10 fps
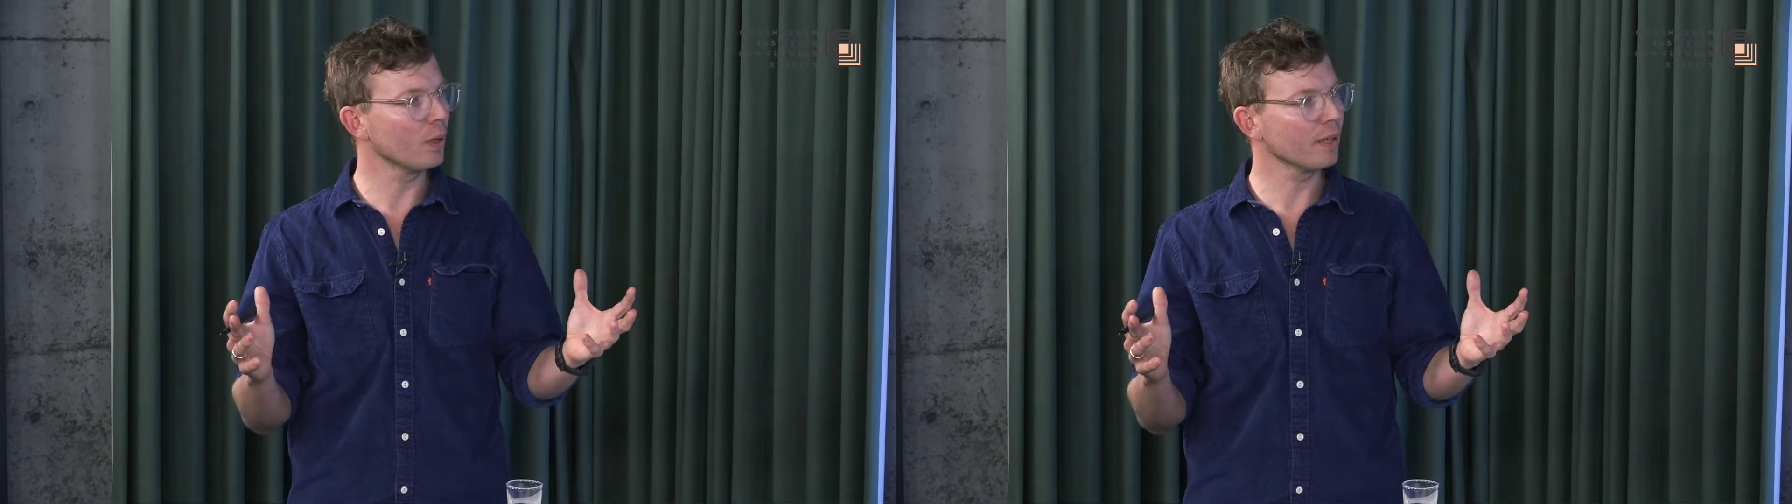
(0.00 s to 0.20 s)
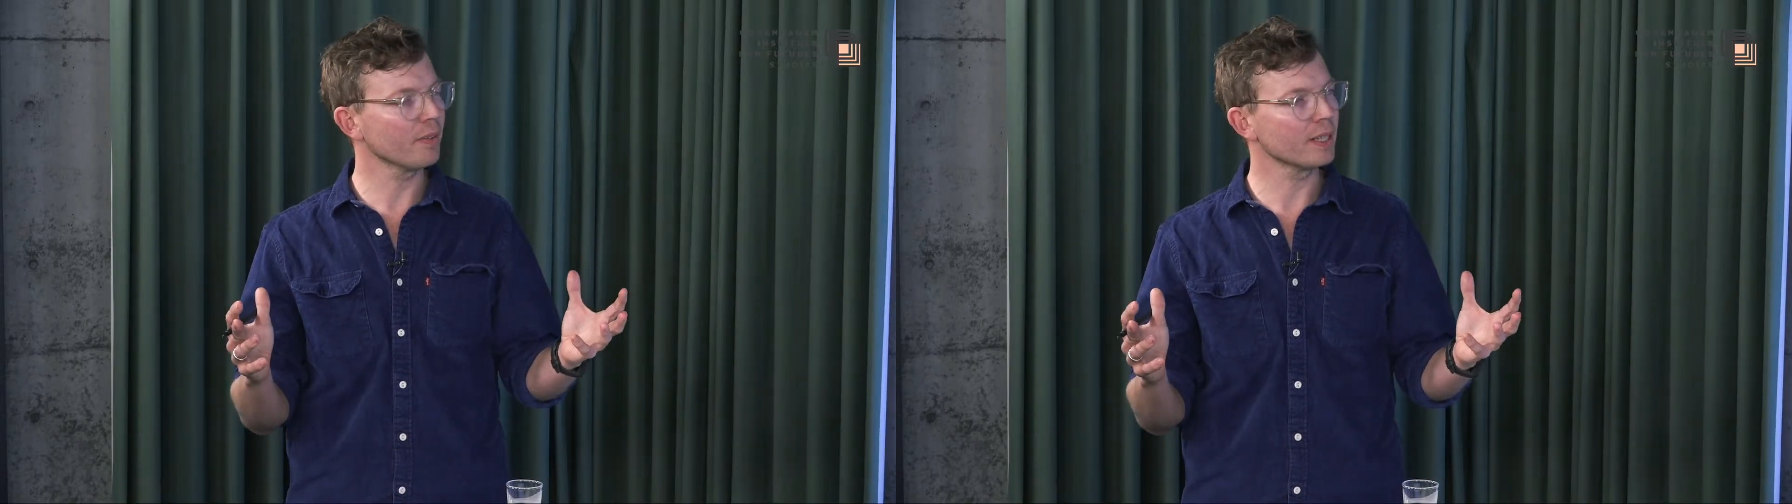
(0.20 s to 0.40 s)

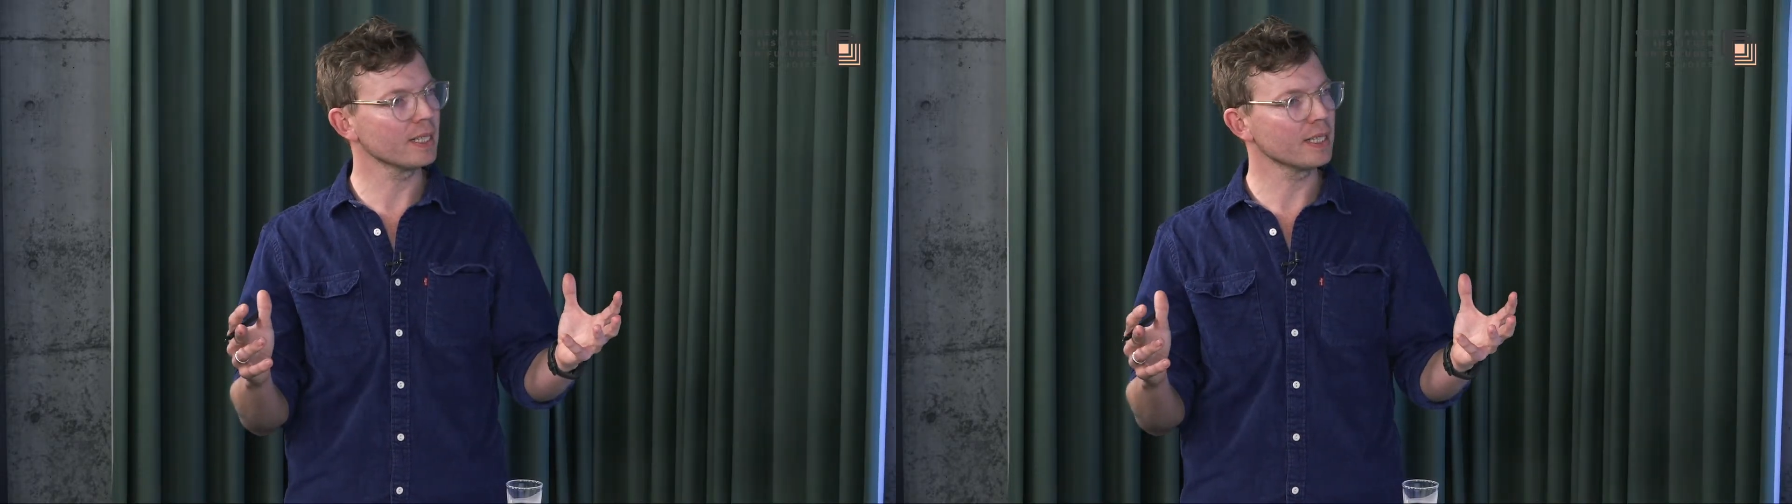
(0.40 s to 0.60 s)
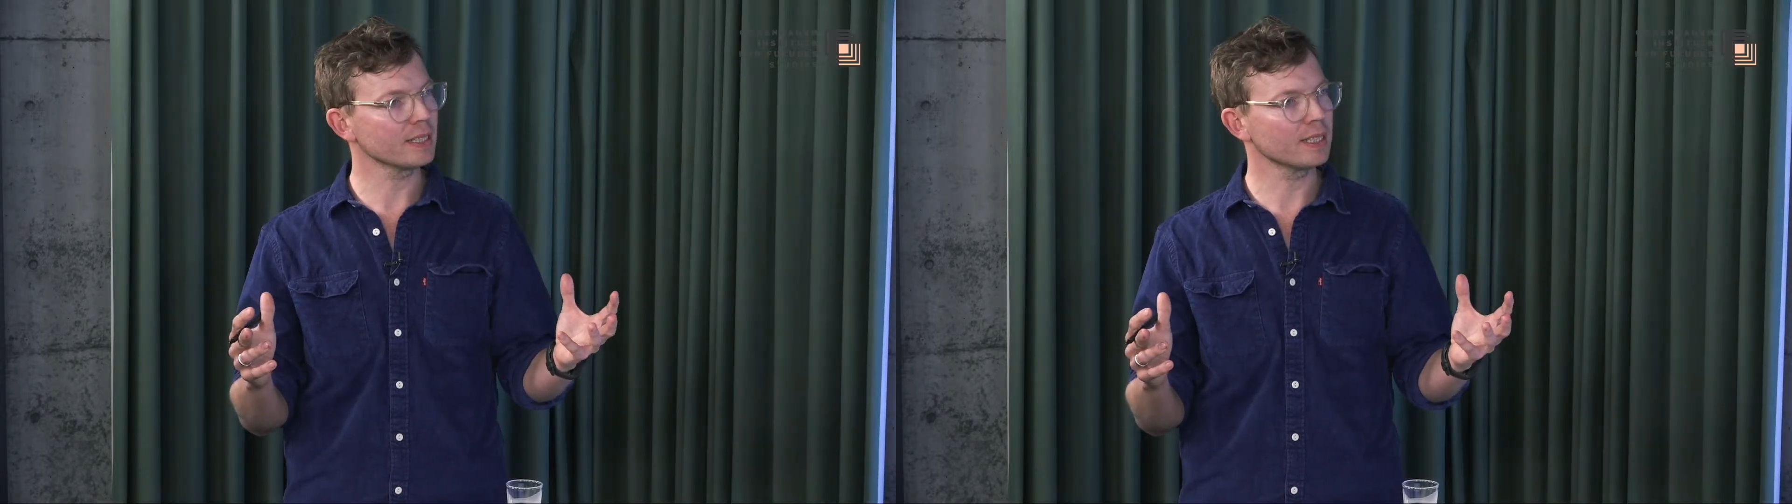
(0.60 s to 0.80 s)
one of the
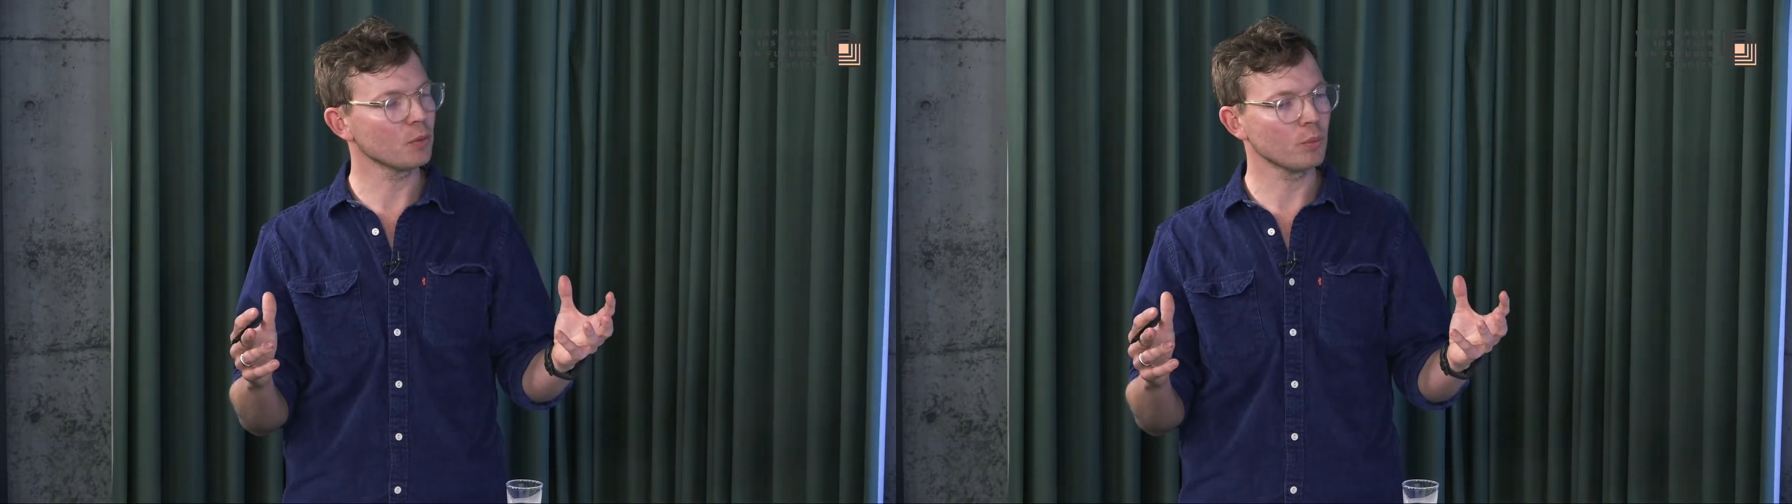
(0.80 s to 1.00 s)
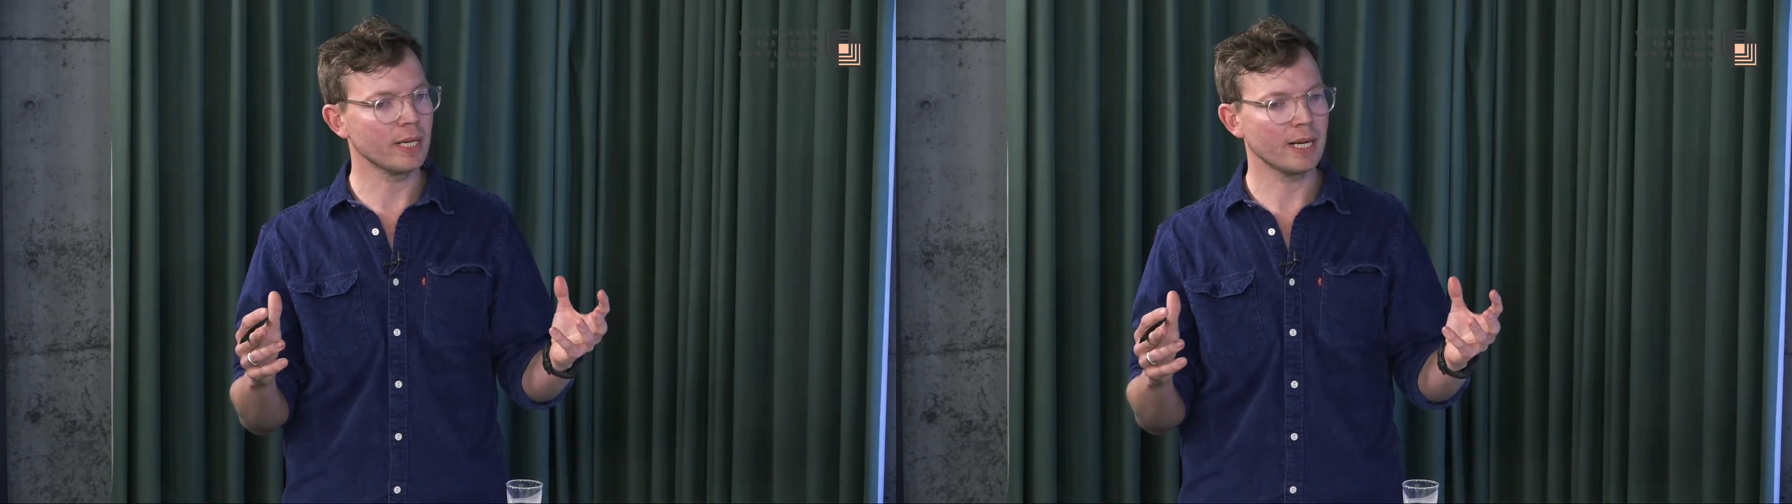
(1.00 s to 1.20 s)
things
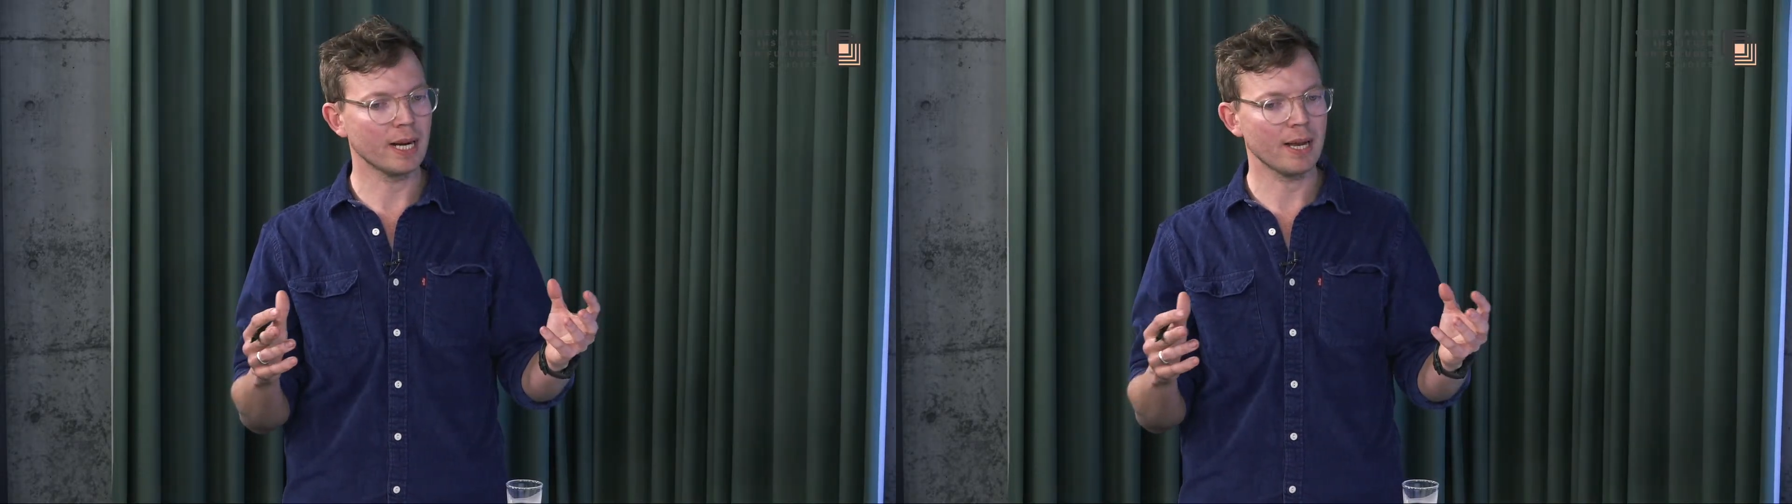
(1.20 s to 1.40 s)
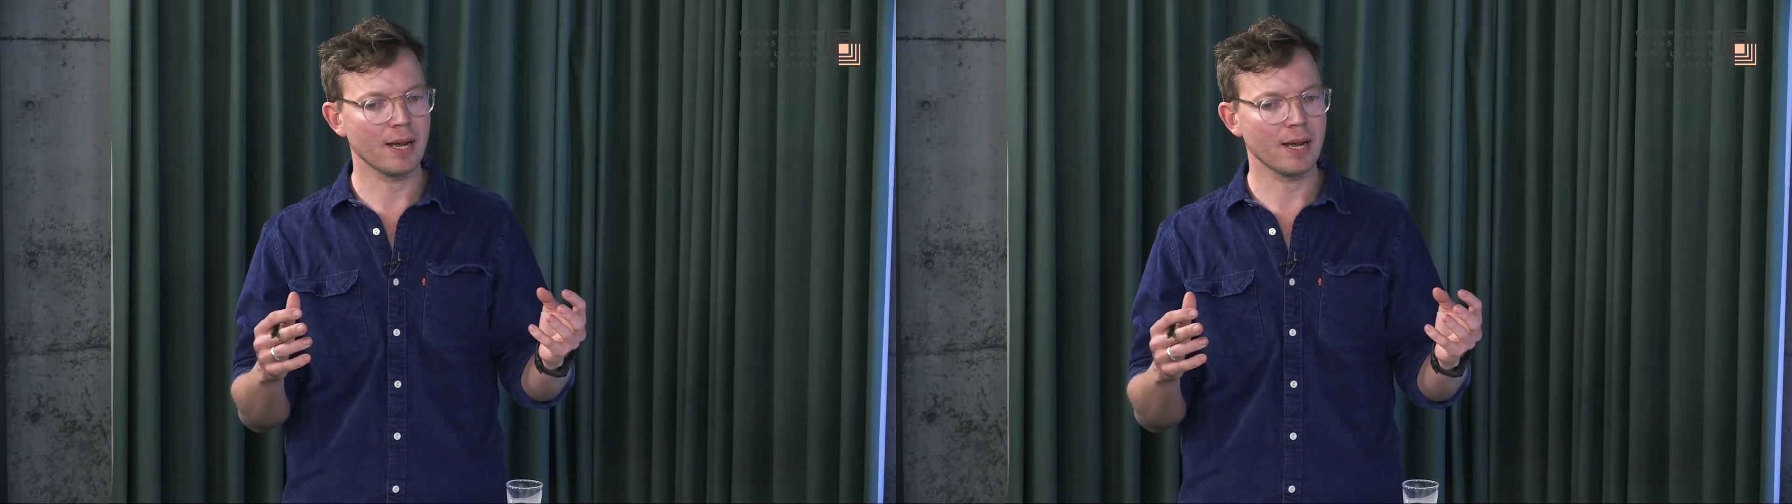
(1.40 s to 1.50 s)
that we